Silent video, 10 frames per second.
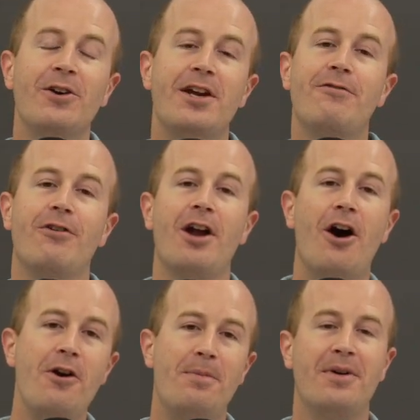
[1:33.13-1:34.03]
you're looking for an
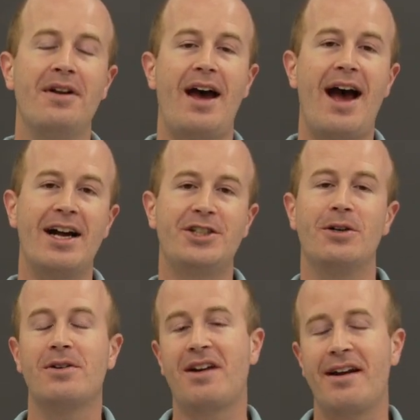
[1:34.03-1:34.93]
open,
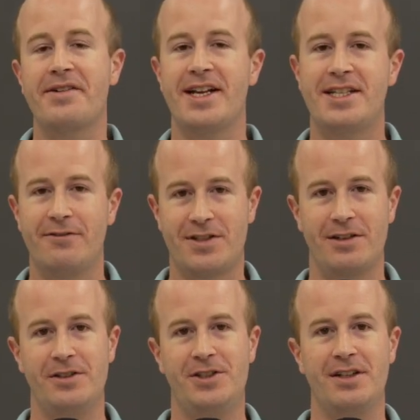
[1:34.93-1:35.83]
agile, cloud native
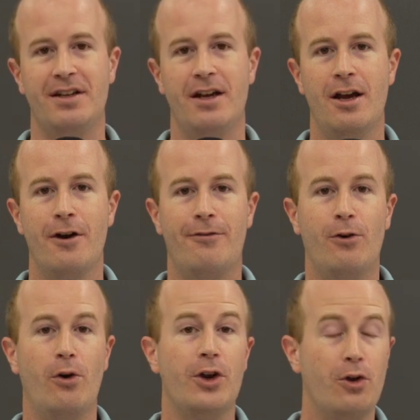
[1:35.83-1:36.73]
solution
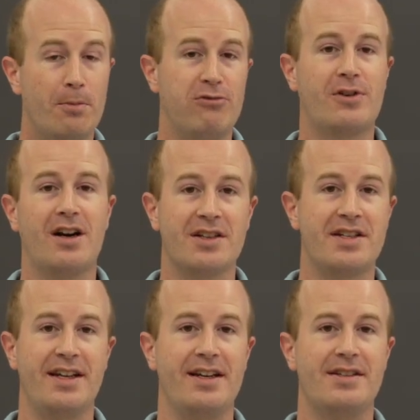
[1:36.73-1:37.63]
for your broadcast
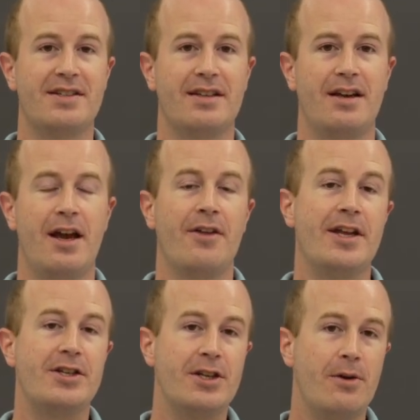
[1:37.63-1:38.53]
needs,
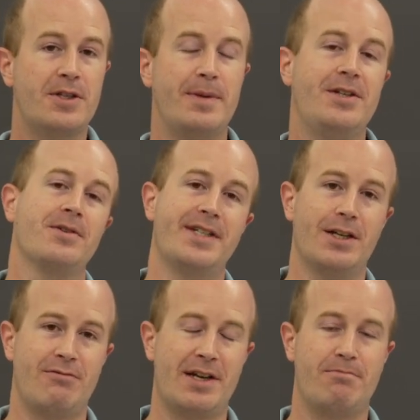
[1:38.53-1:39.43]
then do speak to your
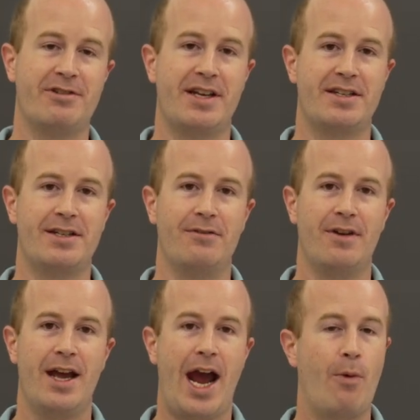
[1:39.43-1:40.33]
sales
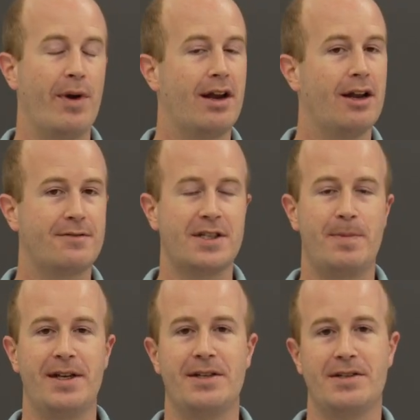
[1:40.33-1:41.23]
representative and we'd love to
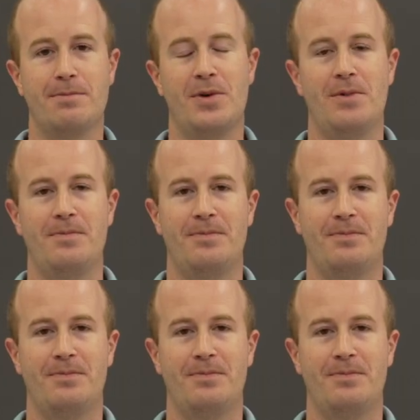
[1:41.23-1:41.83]
speak to you some more.